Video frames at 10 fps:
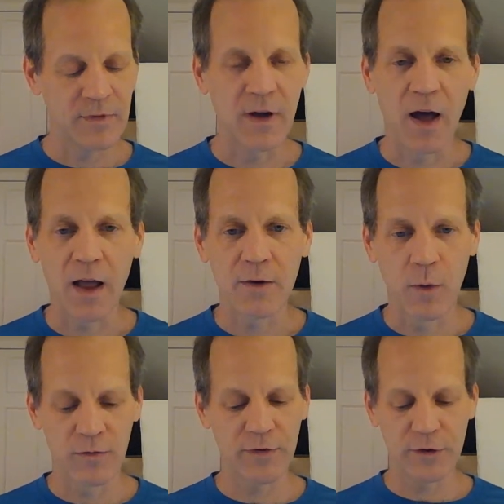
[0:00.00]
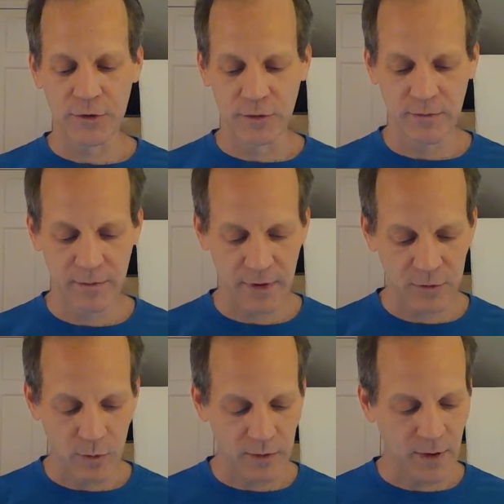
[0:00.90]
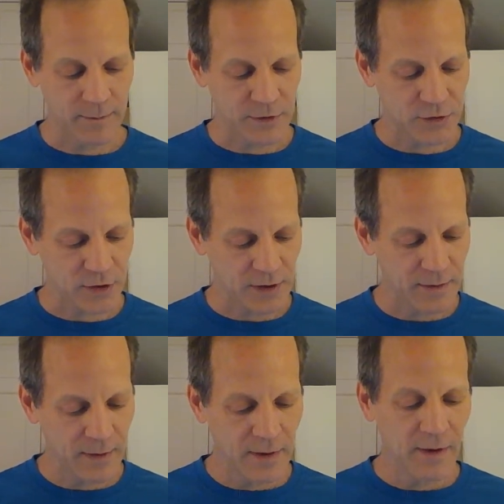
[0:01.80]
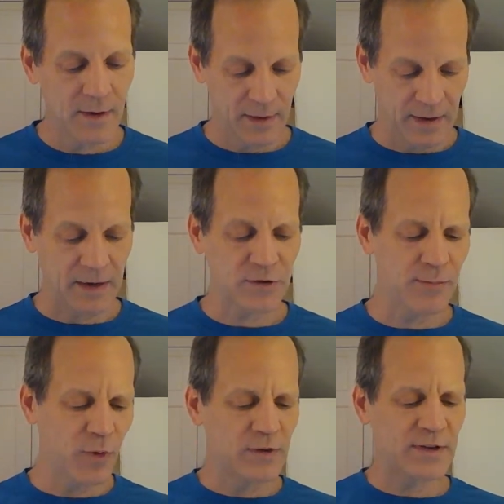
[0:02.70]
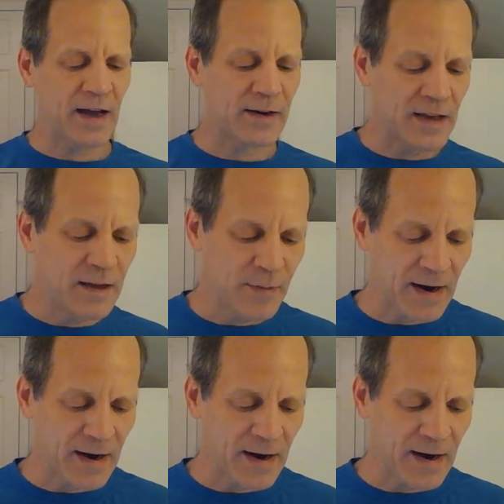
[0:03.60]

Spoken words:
God, or Vishnu, as we'll come to see. And as I pointed out, Ibn